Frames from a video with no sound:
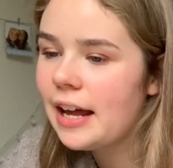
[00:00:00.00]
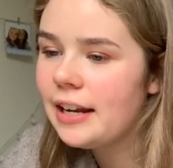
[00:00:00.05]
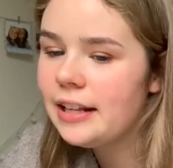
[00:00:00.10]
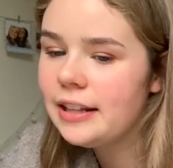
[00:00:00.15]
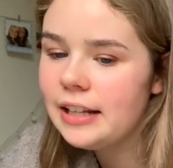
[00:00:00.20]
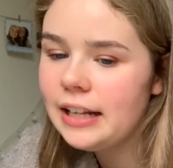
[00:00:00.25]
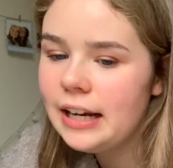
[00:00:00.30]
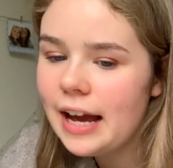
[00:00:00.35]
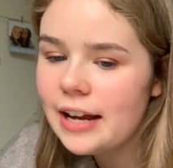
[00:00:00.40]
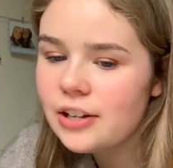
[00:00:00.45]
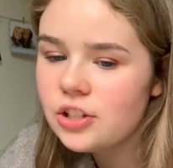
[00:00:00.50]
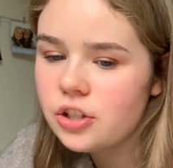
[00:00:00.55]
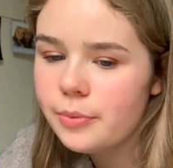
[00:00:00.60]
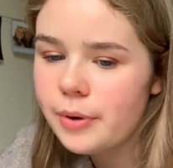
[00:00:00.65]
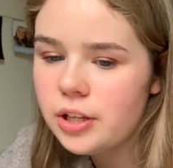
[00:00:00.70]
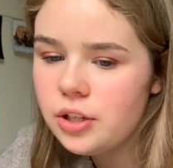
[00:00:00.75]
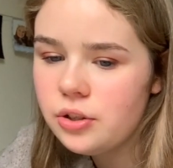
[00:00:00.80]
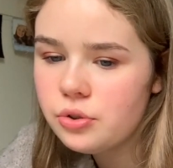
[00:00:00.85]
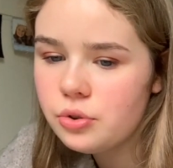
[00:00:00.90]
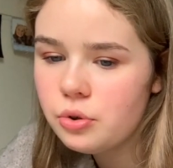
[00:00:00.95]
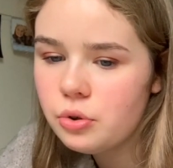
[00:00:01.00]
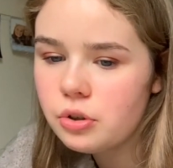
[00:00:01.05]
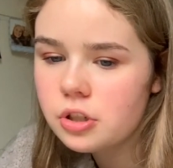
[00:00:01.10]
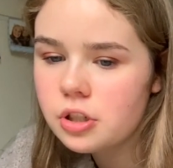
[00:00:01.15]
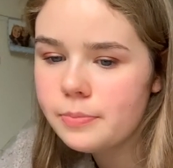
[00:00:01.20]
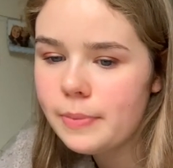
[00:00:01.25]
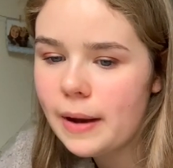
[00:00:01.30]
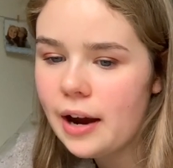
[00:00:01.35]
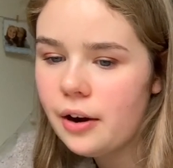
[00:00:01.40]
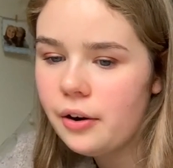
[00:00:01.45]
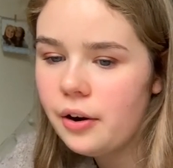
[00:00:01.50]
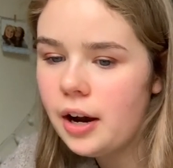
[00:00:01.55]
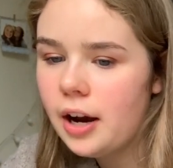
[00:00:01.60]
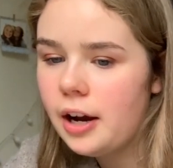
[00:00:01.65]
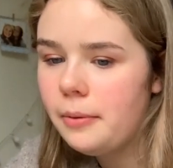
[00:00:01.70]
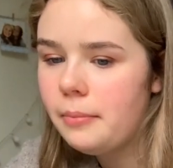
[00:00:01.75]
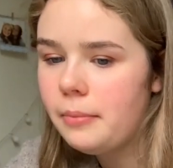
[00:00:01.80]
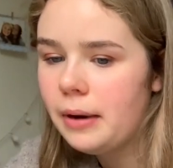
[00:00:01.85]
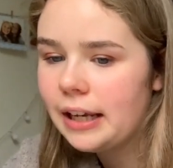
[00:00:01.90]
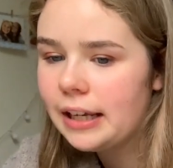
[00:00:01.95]
In the lecture, when you talked about
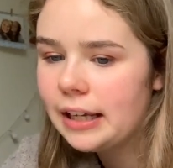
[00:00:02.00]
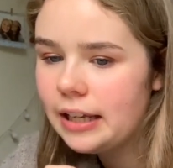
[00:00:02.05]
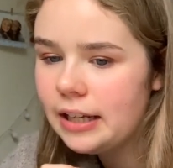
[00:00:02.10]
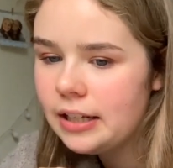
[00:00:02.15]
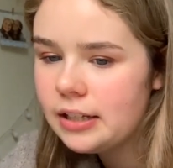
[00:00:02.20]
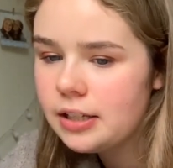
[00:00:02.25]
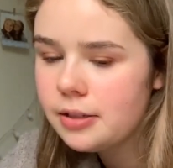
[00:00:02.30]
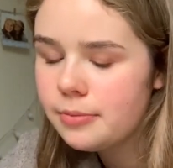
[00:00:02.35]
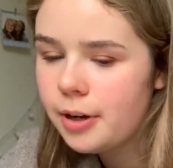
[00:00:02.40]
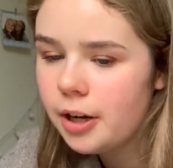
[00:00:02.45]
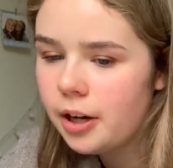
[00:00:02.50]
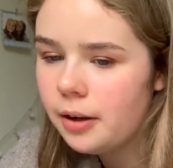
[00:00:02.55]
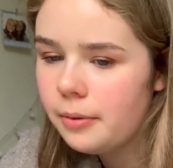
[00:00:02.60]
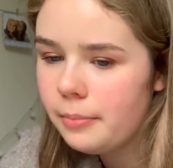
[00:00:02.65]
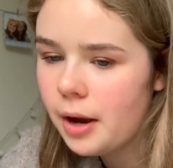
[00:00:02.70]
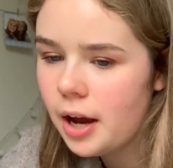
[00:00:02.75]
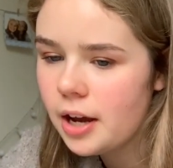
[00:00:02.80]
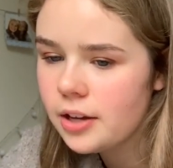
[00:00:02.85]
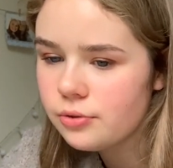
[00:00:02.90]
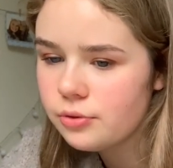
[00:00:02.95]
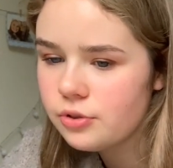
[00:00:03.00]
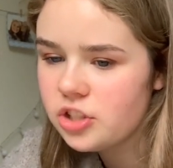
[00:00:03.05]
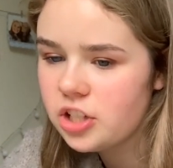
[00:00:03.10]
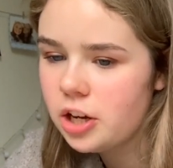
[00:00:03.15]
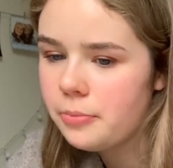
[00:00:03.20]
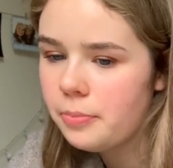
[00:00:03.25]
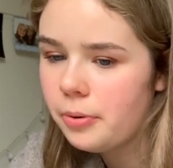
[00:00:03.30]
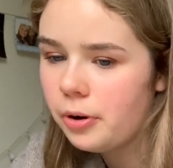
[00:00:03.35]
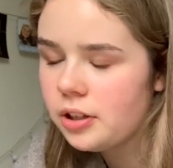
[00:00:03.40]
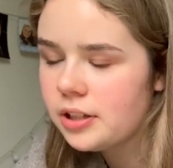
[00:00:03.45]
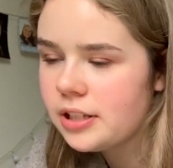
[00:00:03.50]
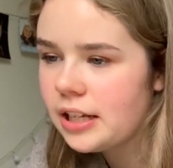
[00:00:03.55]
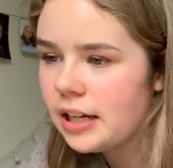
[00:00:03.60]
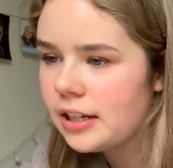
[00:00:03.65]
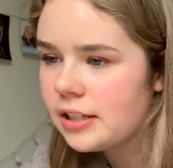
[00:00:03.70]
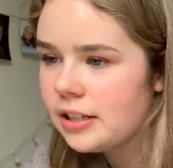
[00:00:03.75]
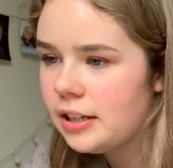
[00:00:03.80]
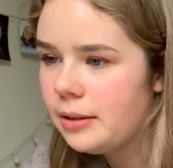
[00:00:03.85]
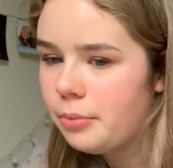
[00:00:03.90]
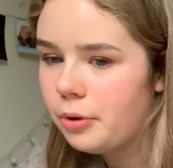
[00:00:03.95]
like intimate and personal
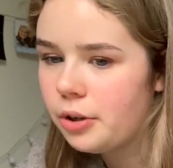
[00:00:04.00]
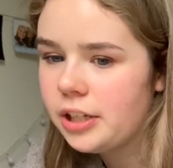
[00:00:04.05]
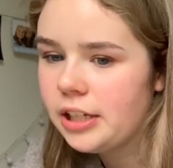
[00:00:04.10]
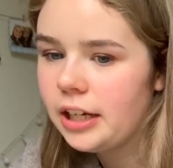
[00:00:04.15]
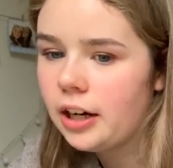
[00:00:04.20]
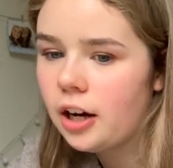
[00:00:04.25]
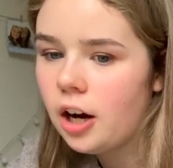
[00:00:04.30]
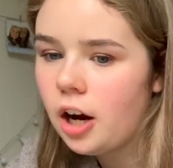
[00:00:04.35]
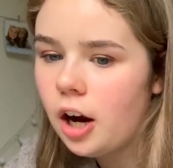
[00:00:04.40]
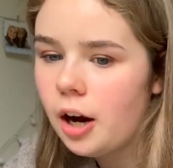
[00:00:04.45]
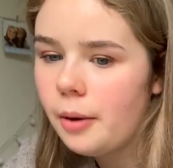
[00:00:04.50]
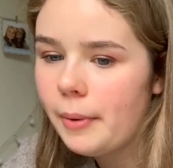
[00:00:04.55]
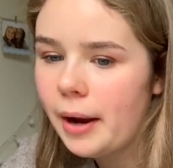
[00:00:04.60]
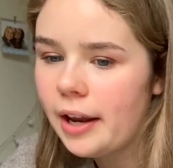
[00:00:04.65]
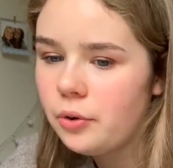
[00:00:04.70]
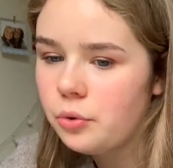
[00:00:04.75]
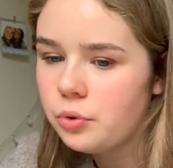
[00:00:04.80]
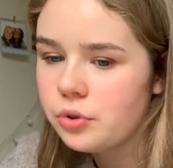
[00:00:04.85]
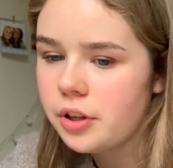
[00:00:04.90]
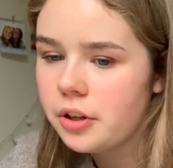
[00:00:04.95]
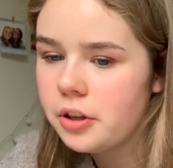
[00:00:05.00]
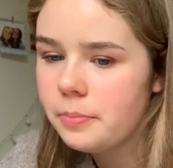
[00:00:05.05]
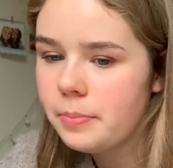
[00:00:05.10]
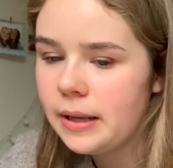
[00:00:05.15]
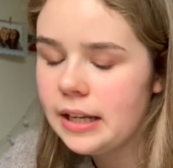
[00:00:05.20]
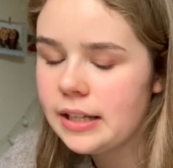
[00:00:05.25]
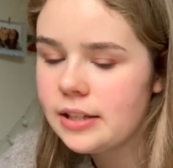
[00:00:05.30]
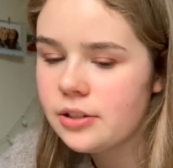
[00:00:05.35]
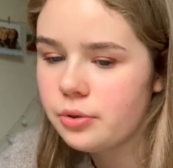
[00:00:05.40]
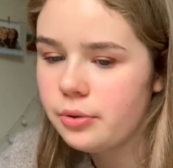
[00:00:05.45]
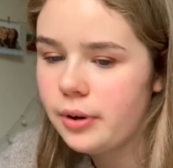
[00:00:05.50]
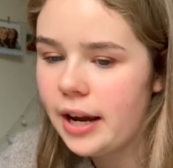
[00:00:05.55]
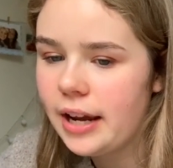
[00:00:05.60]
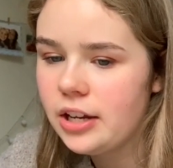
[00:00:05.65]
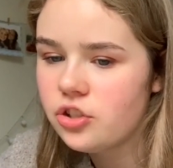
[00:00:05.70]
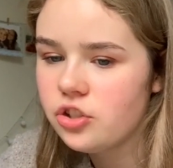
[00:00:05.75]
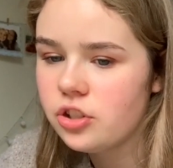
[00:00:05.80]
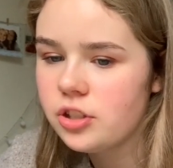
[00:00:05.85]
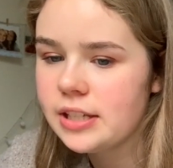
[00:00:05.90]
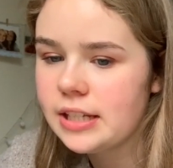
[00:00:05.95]
geopolitics and embodying harm, and also the political
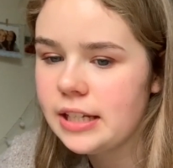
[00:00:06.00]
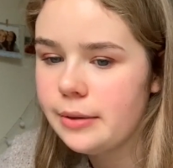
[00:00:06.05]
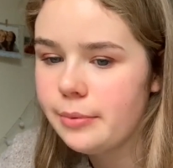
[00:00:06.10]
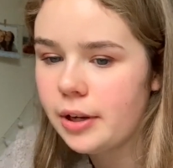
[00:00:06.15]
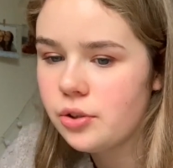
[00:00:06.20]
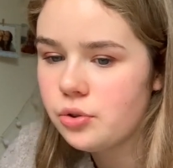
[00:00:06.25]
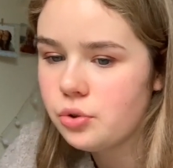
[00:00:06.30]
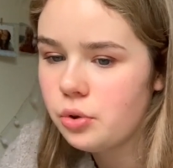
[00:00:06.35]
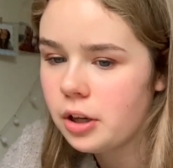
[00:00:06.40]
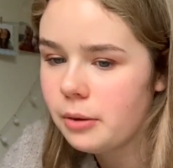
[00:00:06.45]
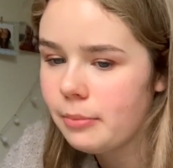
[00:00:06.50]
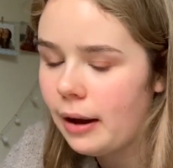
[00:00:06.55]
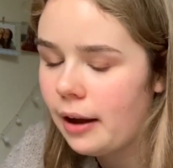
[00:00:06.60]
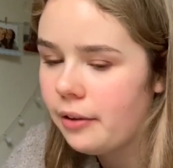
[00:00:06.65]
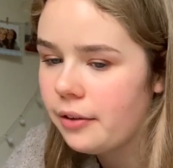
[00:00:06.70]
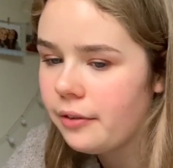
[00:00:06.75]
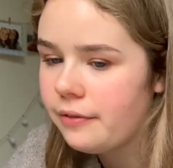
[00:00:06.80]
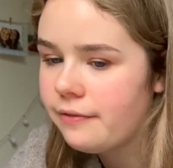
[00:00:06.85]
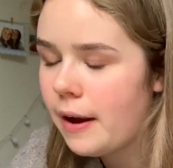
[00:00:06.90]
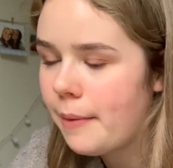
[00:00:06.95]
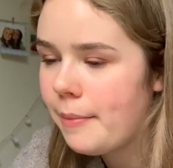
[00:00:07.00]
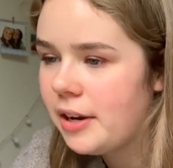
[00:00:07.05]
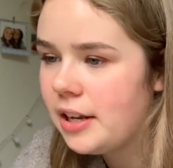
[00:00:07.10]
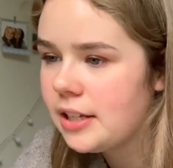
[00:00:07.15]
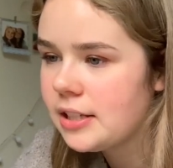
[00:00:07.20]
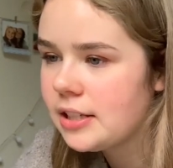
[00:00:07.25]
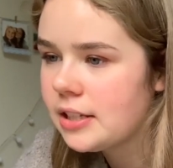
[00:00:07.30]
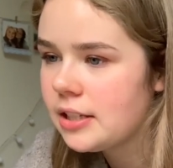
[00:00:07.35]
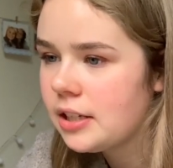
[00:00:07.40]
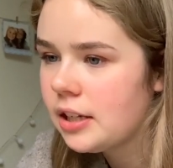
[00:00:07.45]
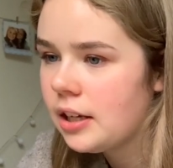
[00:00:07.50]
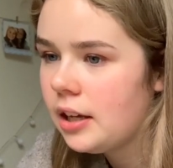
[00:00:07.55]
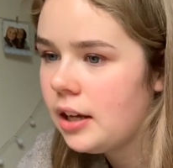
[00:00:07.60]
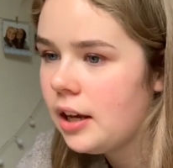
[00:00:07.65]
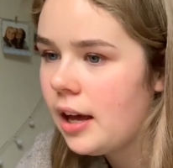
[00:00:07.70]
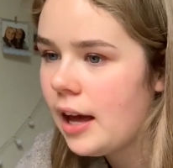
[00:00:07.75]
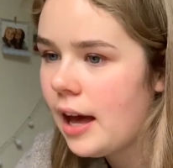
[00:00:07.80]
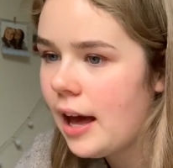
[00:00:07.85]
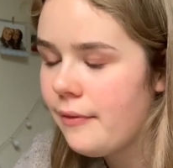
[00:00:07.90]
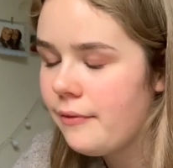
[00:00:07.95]
agency when talking about the feminist
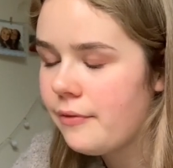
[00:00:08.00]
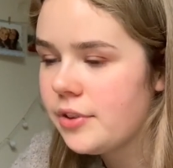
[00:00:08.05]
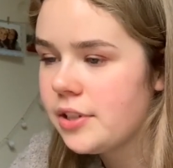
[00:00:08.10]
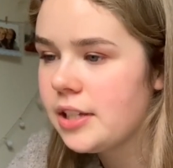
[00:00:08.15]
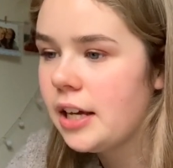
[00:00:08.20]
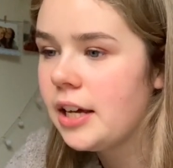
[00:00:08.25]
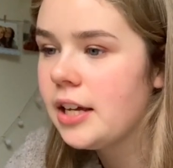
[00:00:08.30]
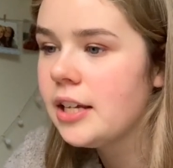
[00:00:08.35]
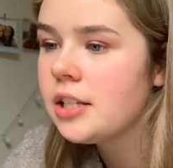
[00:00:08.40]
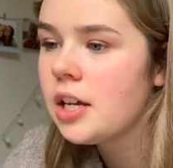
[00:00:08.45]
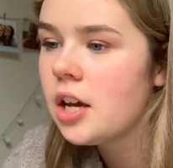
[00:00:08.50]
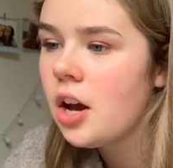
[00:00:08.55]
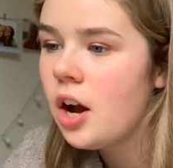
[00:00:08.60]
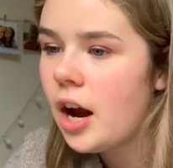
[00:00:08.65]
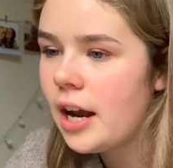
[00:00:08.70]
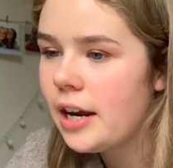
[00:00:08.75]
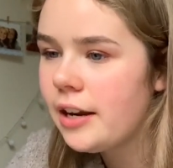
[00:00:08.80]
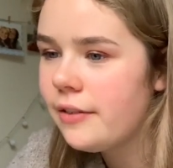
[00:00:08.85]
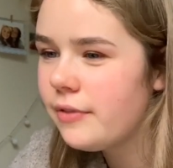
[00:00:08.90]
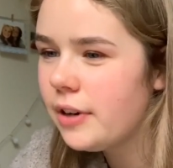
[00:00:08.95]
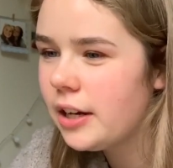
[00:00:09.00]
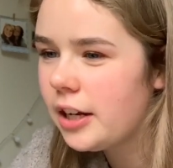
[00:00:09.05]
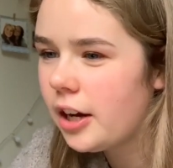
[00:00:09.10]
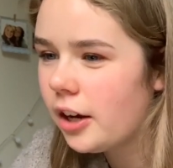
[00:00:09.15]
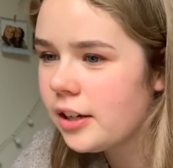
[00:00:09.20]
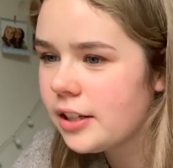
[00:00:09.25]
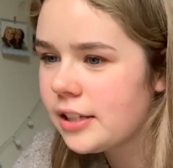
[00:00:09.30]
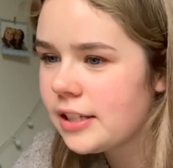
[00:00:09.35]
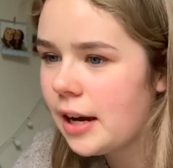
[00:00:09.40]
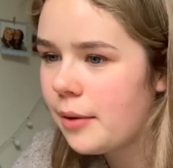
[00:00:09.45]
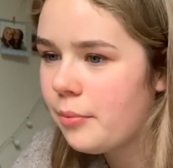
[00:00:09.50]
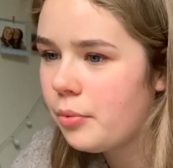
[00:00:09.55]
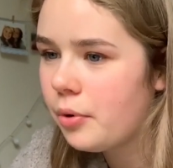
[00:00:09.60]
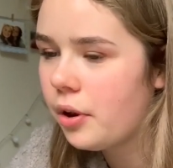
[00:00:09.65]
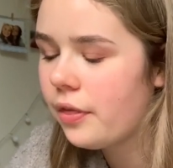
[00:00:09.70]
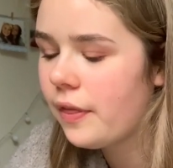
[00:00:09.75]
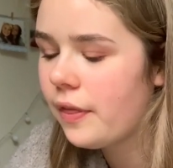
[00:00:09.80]
emphasis, I didn't really understand what